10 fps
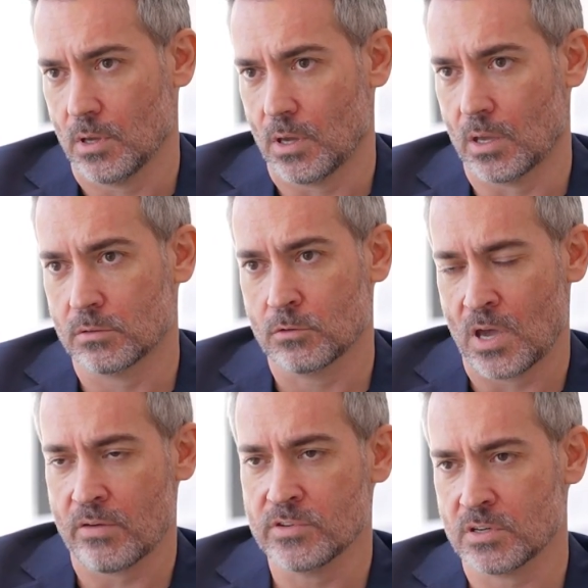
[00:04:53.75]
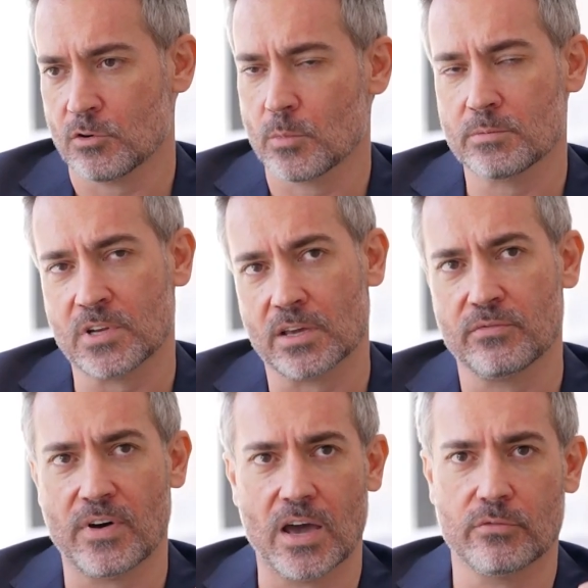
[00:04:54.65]
And to have several babies like
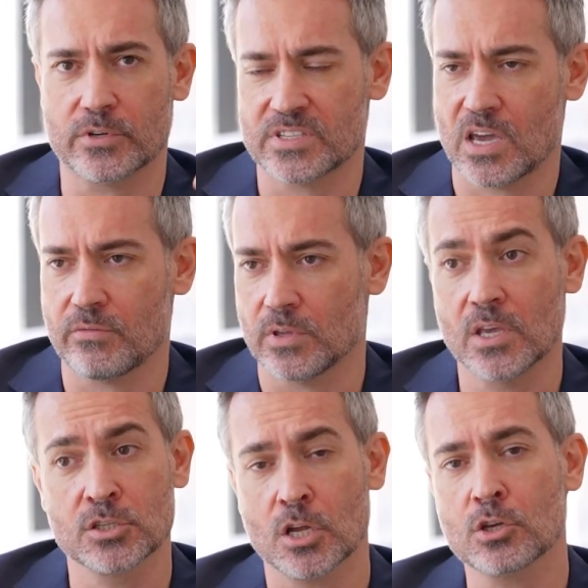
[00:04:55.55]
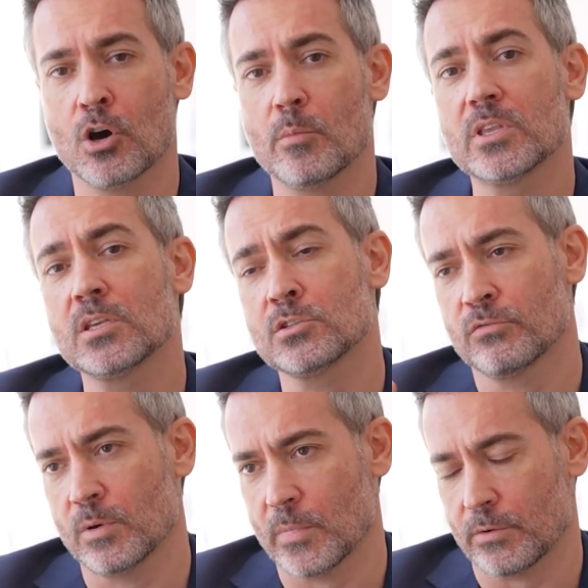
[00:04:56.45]
5 or 7 is not common in
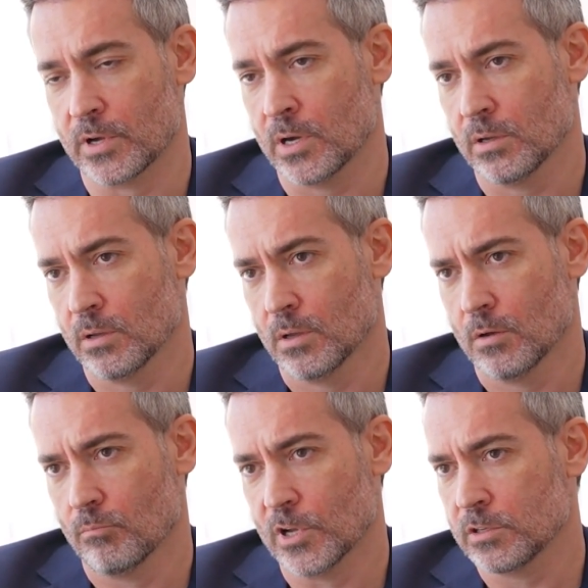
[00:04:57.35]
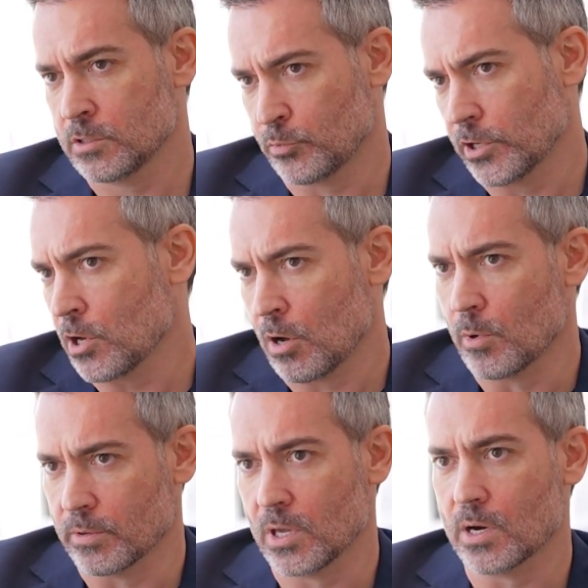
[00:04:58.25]
South America, but it's pretty
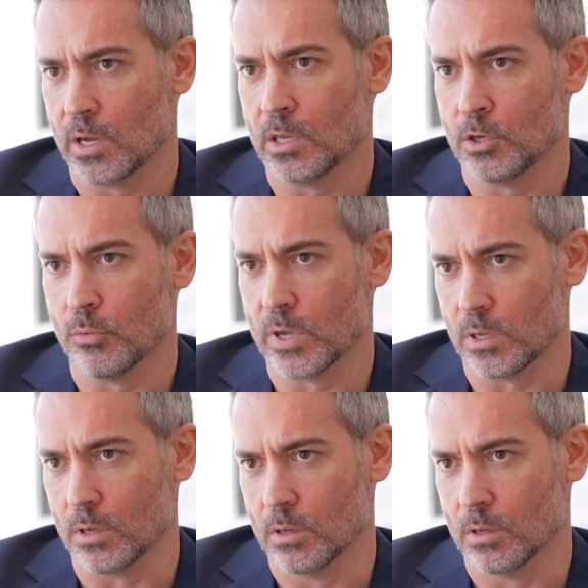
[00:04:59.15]
common here in UAE.